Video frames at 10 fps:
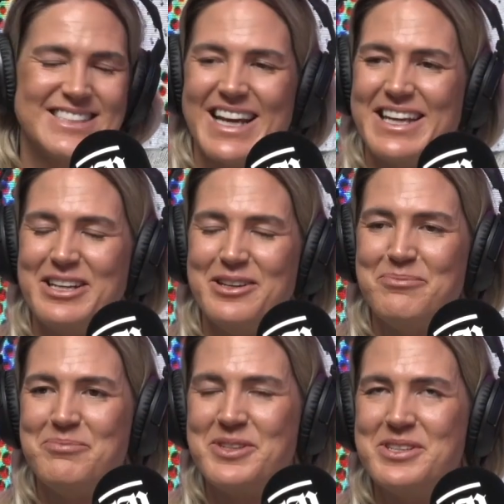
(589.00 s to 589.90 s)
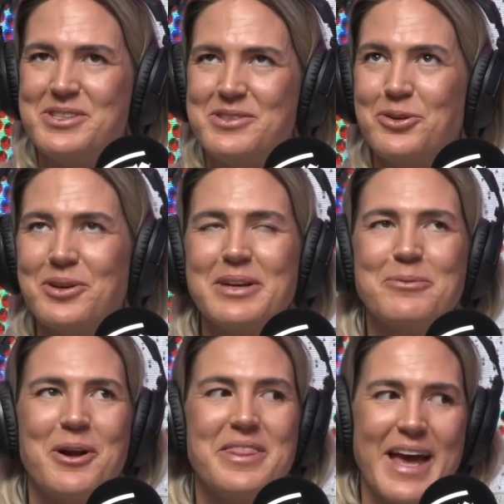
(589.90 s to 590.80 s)
to say, you surely
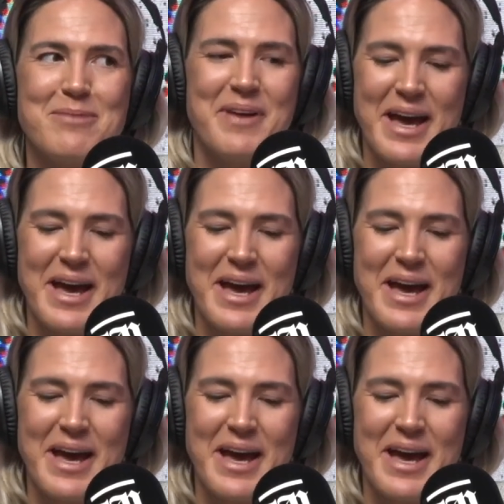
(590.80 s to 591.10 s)
weren't that